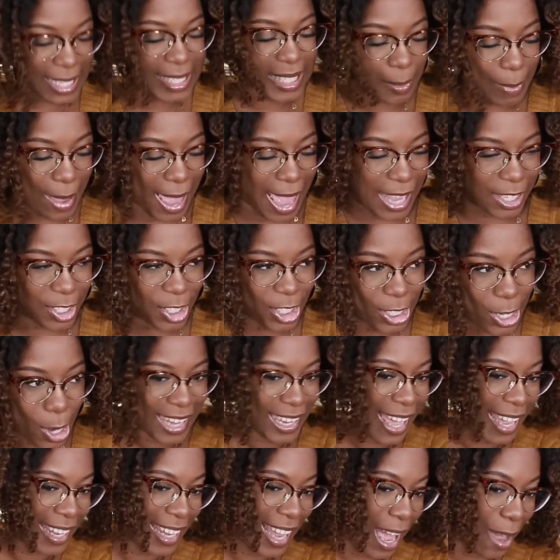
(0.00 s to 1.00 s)
It's a match. I
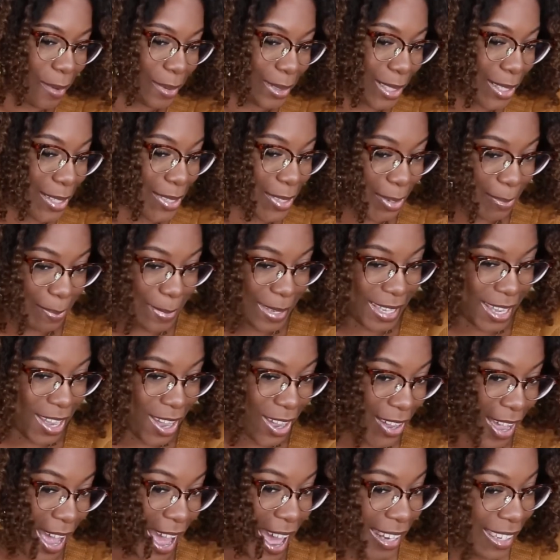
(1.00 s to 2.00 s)
like how it looks on me,
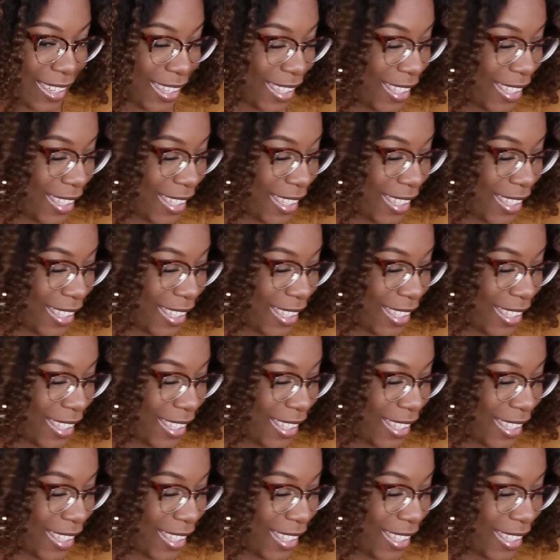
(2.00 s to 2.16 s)
y'all. I